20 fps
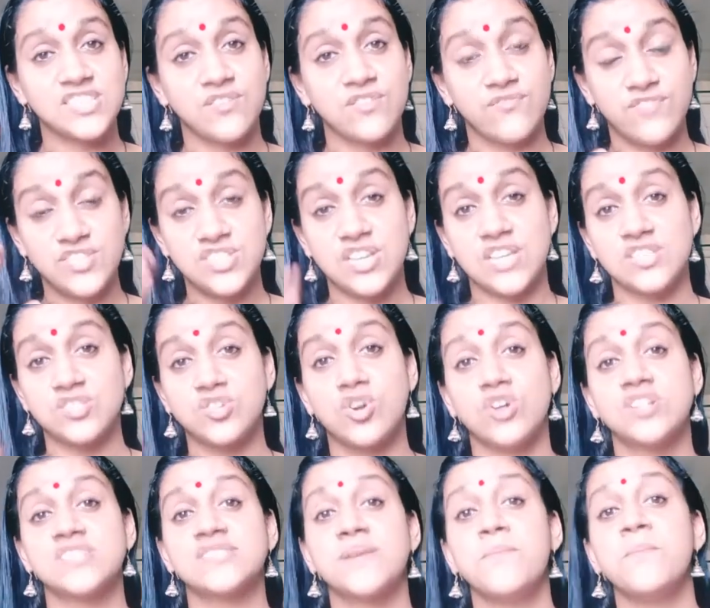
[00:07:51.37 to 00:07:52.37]
which has
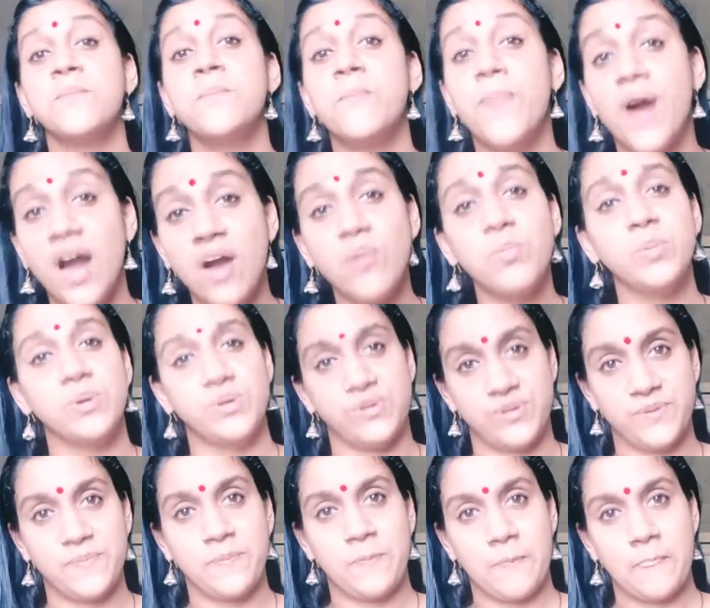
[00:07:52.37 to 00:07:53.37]
got some
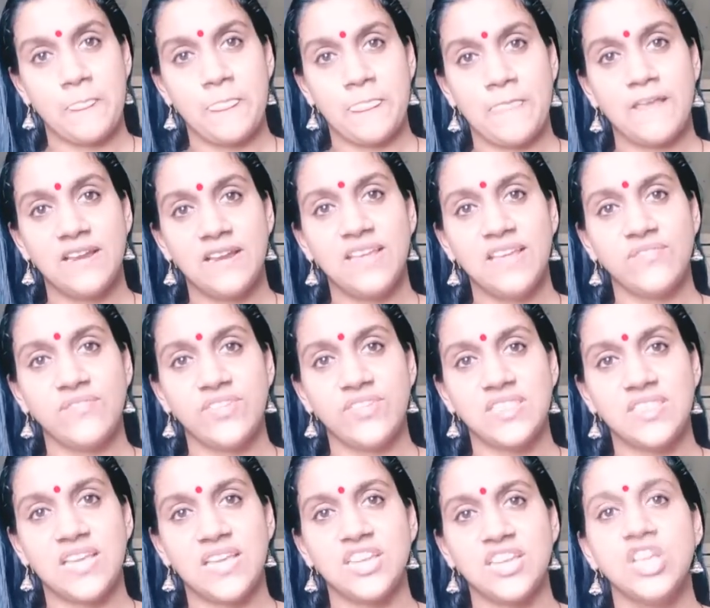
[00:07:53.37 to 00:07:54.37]
power. Clear
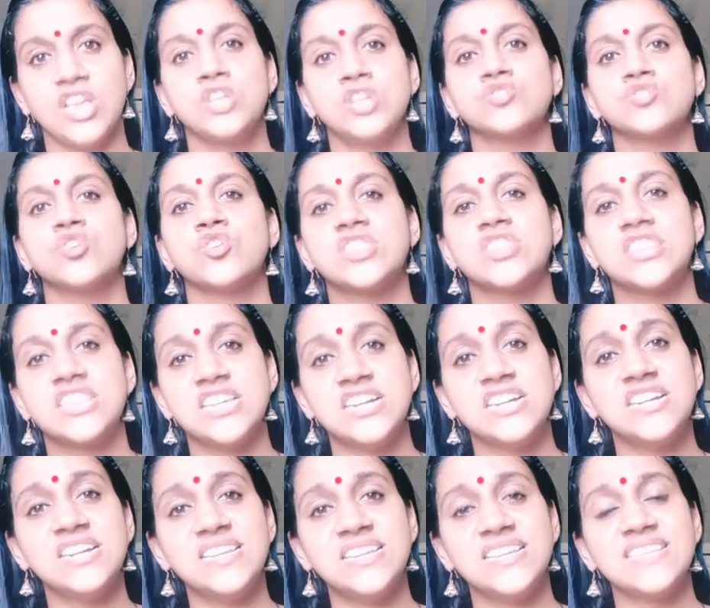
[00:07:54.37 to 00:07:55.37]
with that? So
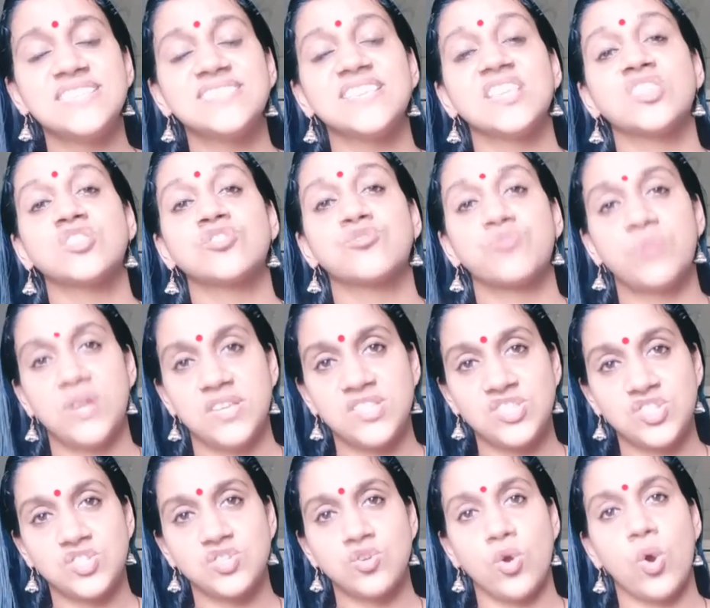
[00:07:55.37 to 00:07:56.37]
there is a
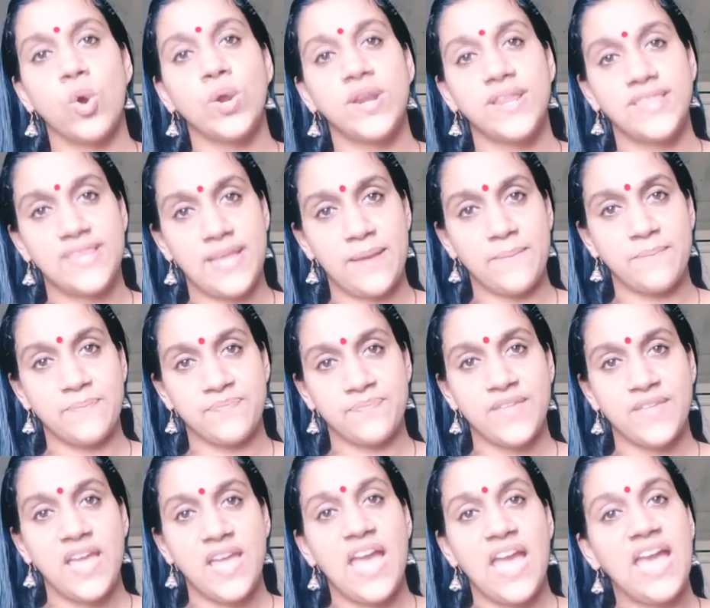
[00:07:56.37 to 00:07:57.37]
thrust on them,
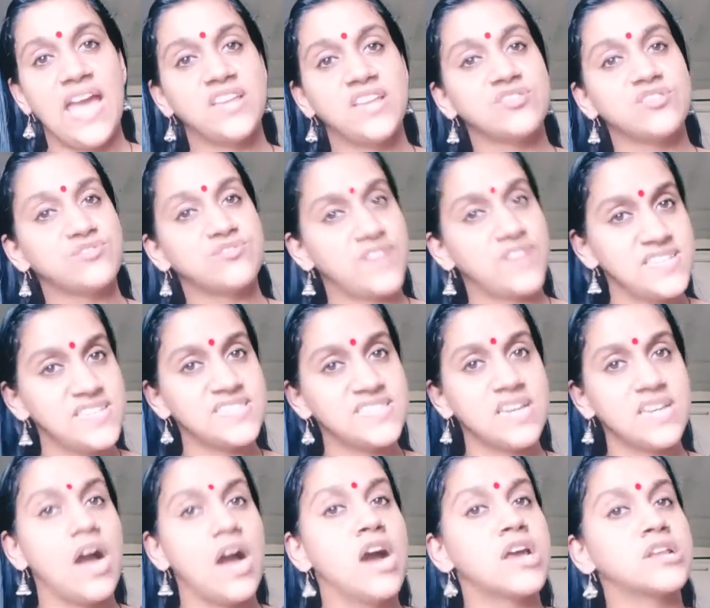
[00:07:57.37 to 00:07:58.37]
and
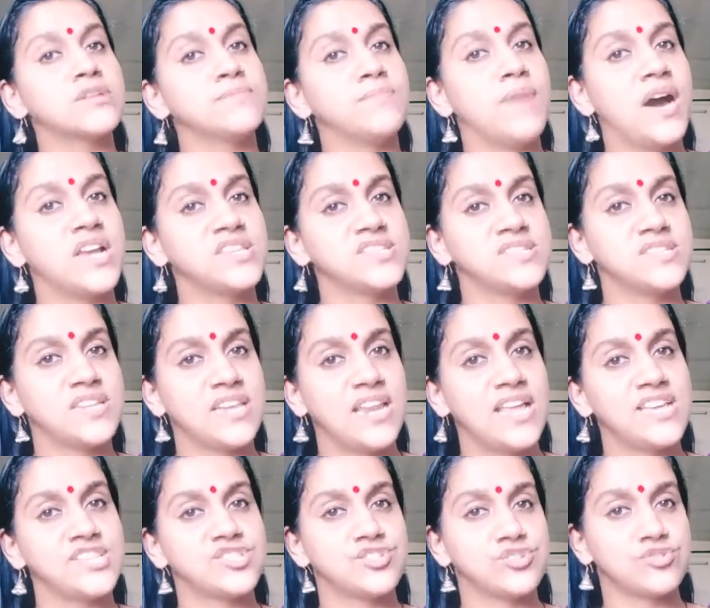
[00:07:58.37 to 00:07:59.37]
rest are
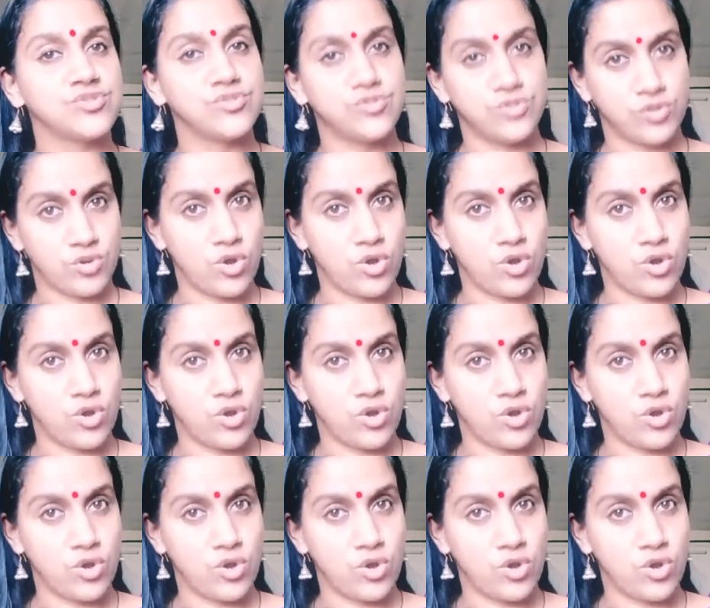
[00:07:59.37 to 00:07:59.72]
marginalized to the